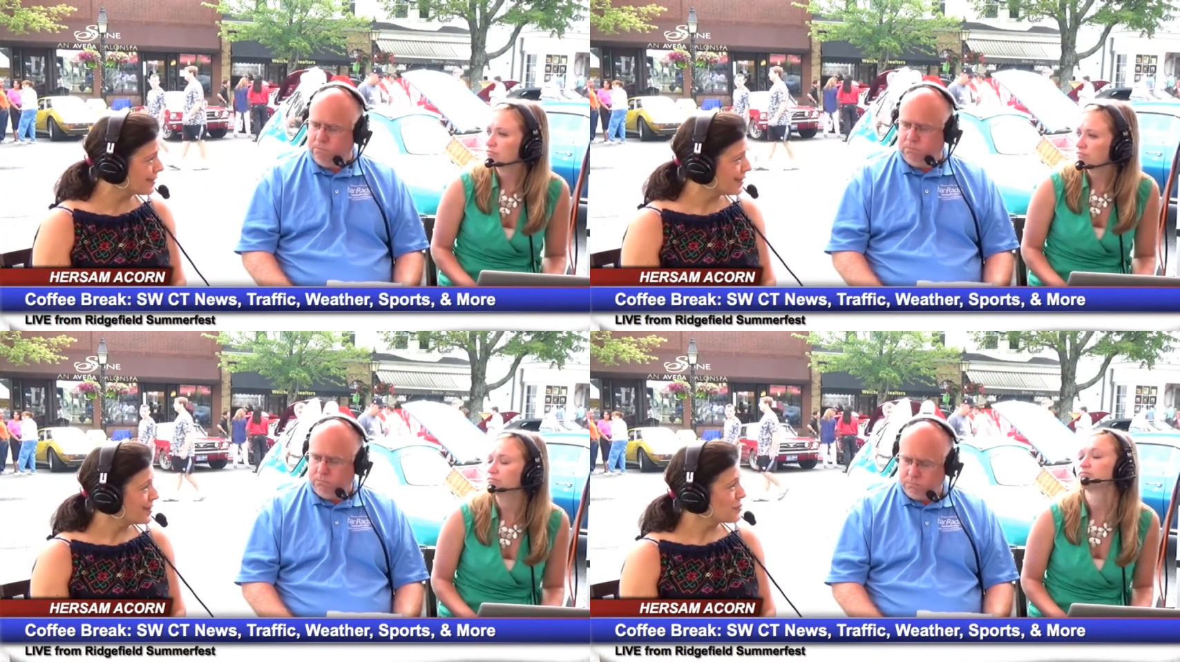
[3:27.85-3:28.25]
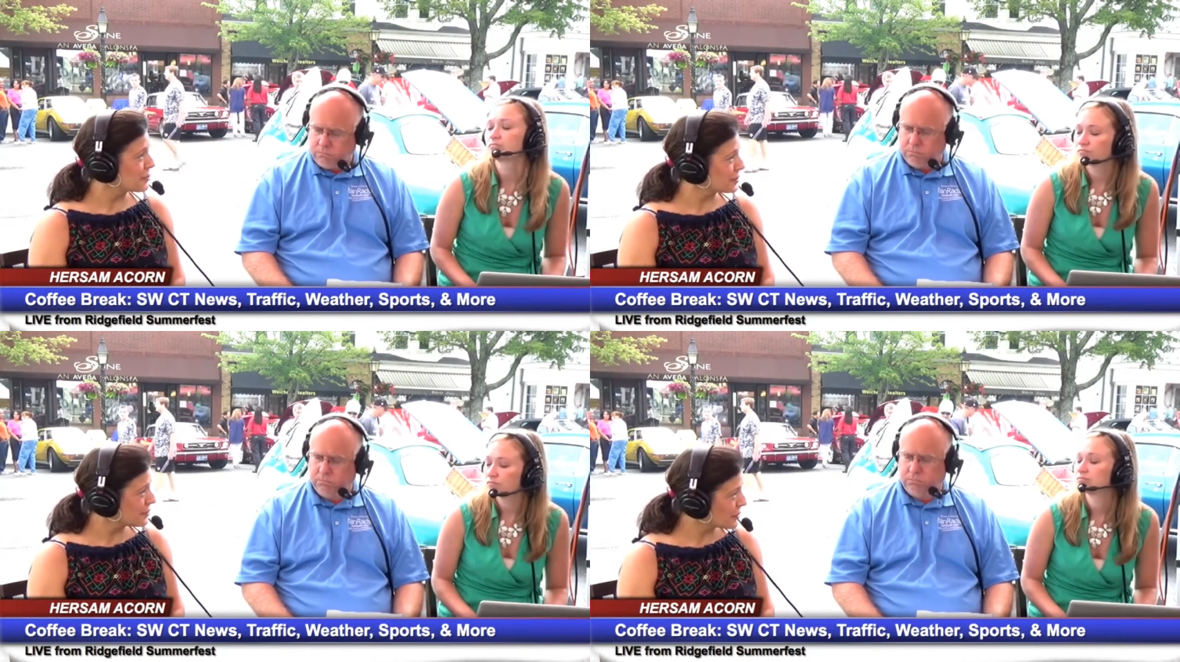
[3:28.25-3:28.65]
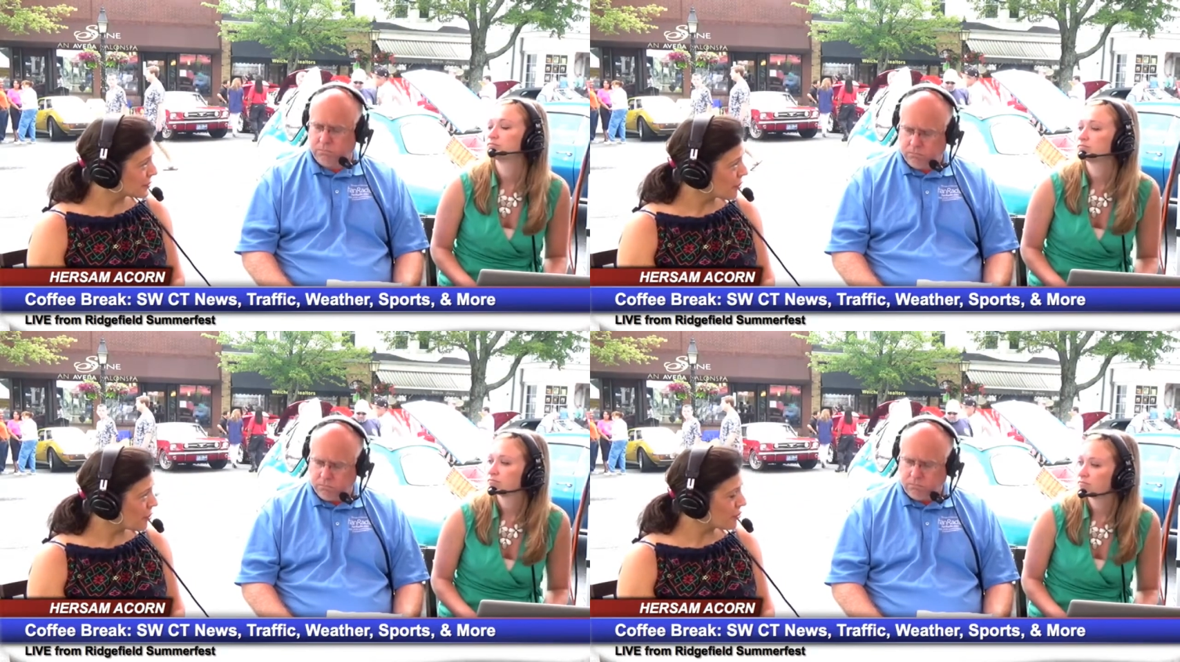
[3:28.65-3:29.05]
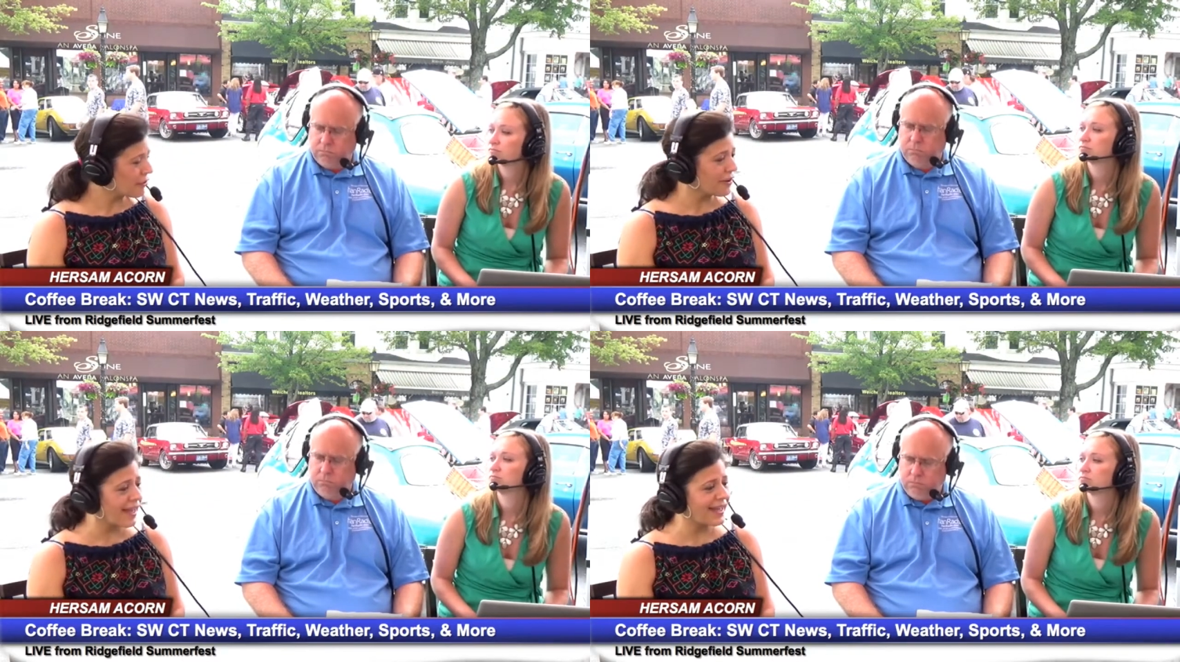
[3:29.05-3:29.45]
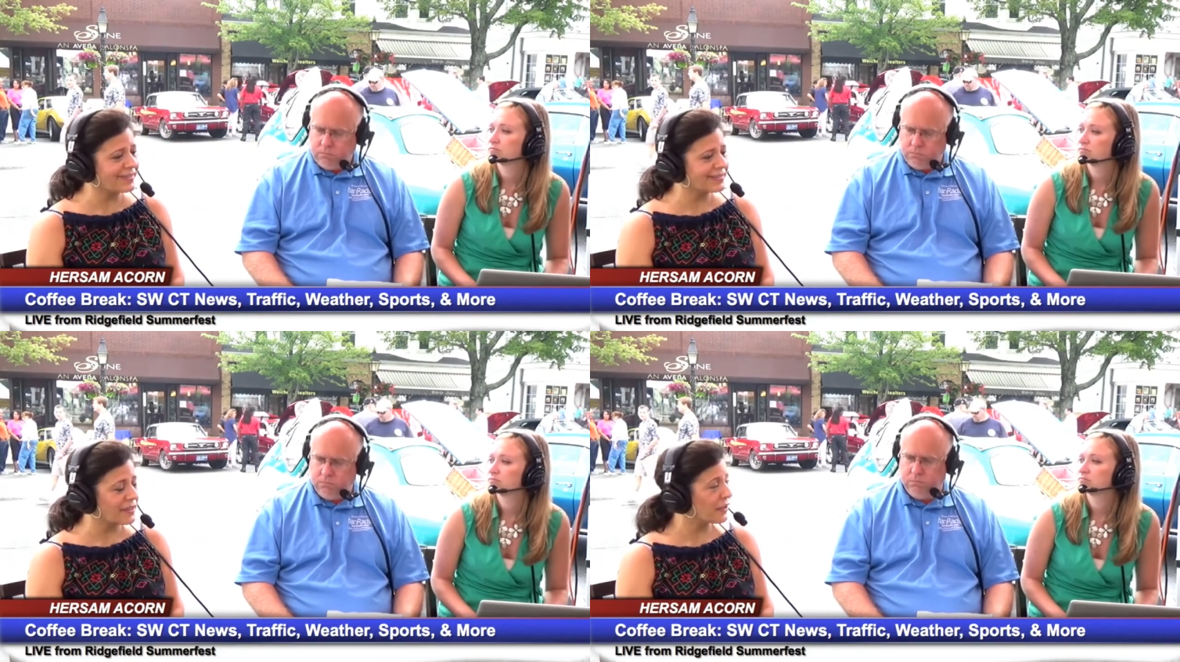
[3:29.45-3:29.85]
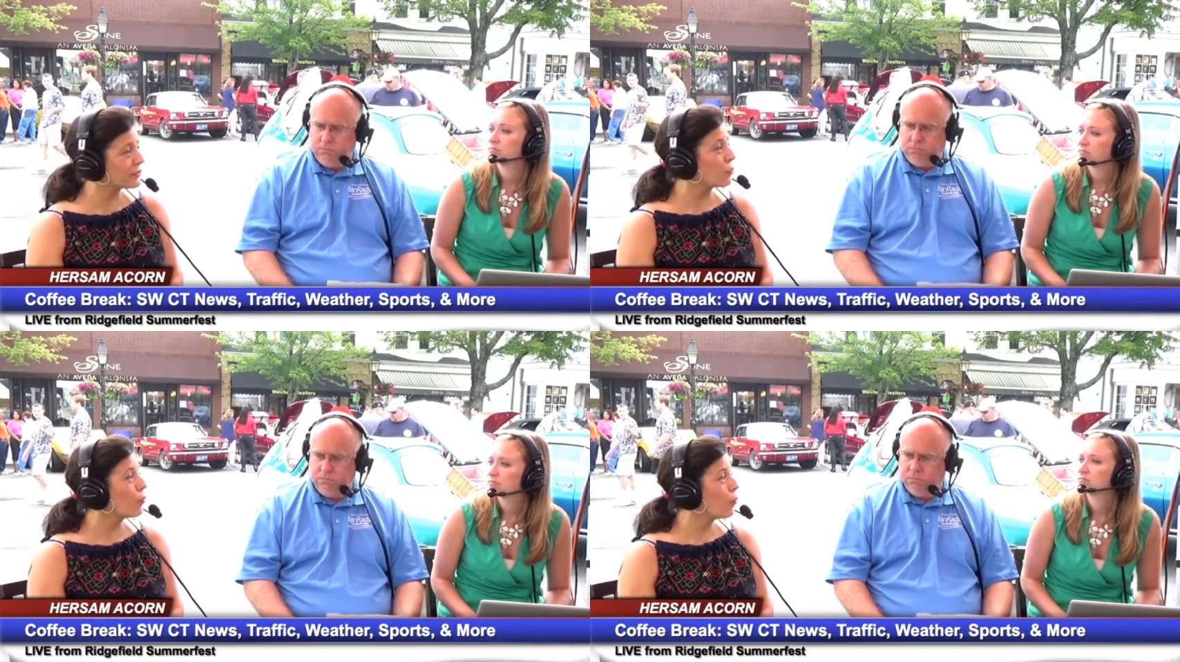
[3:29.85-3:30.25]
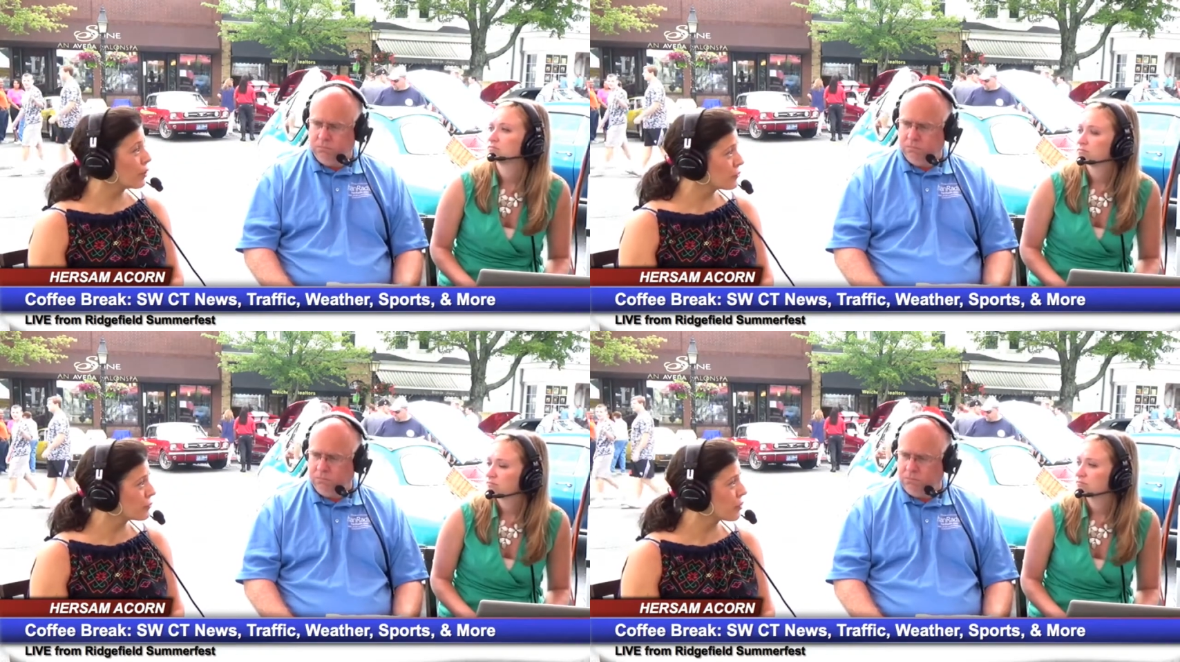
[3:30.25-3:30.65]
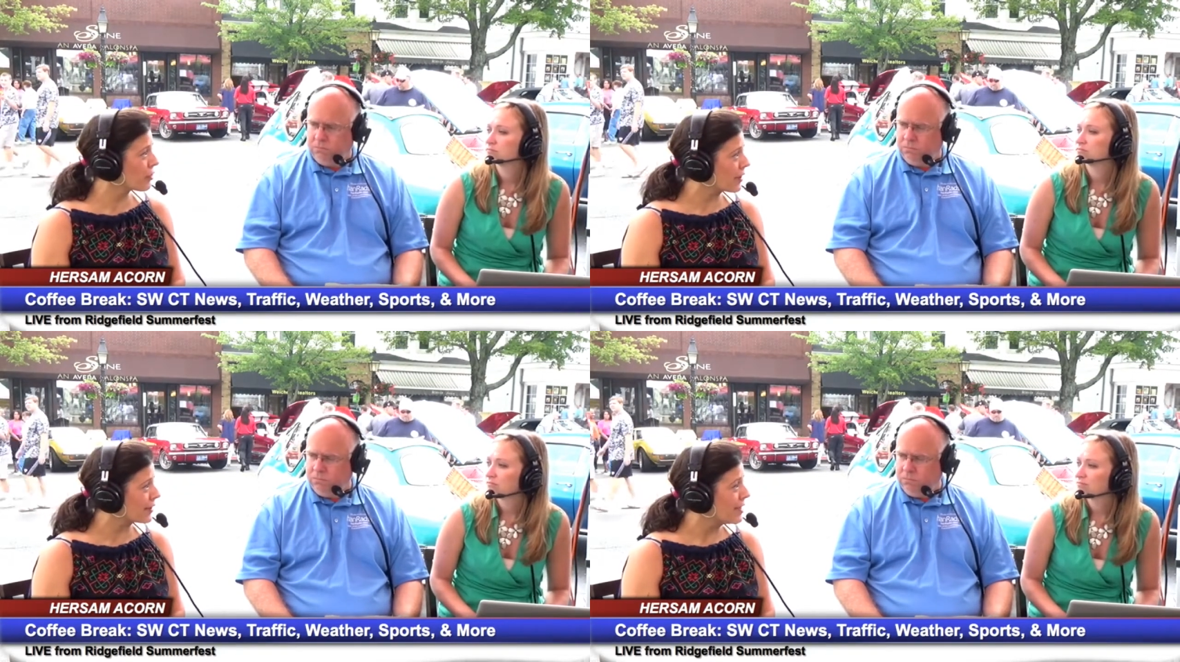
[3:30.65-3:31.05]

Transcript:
Speaker 1: we're living longer, and uh, that's a wonderful thing.